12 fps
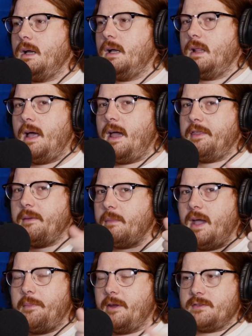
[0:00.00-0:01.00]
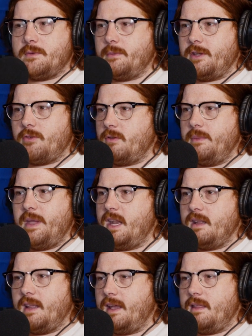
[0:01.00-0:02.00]
A lot. I think my parents want to be
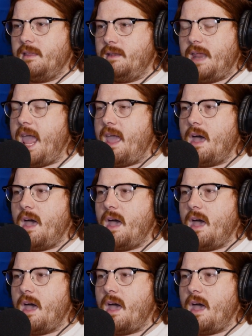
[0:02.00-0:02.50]
cremated like the day